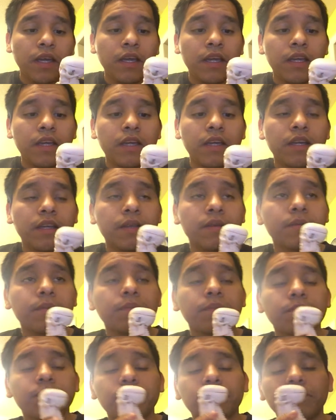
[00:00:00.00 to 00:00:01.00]
And
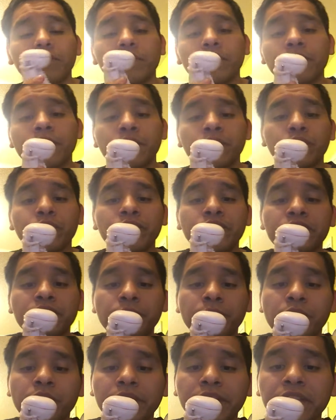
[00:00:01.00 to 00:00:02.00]
the first one is
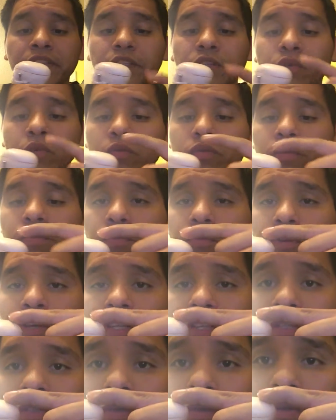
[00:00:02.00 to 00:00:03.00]
the parental. The
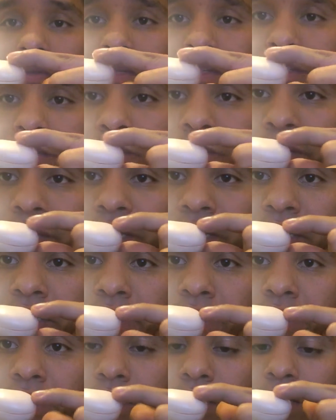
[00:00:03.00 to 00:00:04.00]
parental is right
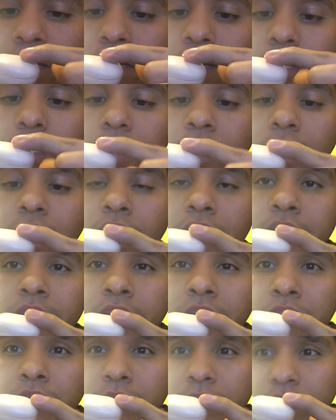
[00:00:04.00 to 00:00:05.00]
here in
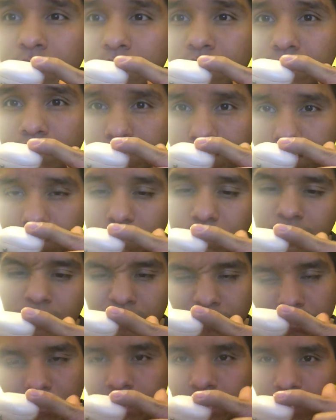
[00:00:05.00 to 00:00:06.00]
the human
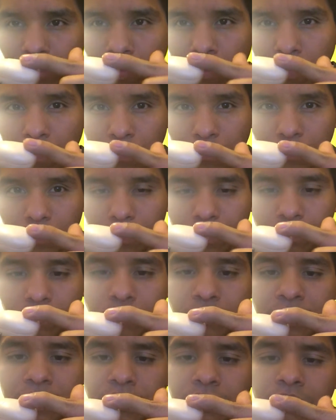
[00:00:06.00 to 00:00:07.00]
skull. The
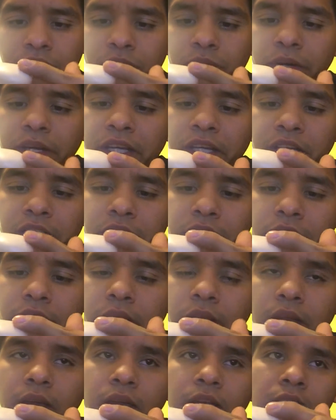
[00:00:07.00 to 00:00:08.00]
parental is right
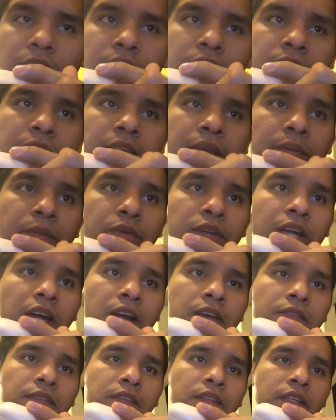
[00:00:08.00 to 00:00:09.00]
here. Then we
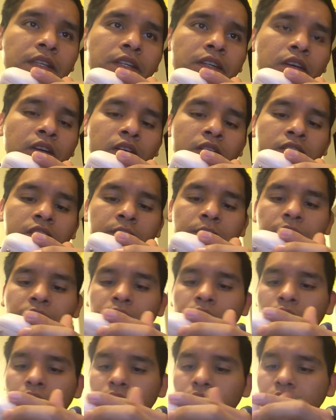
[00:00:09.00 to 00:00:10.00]
have the
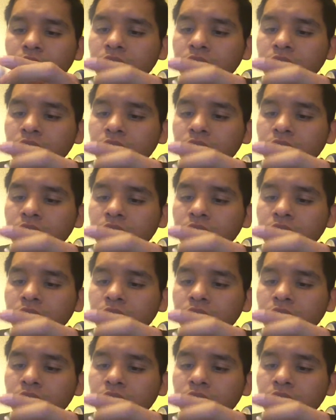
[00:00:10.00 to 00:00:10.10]
occipital.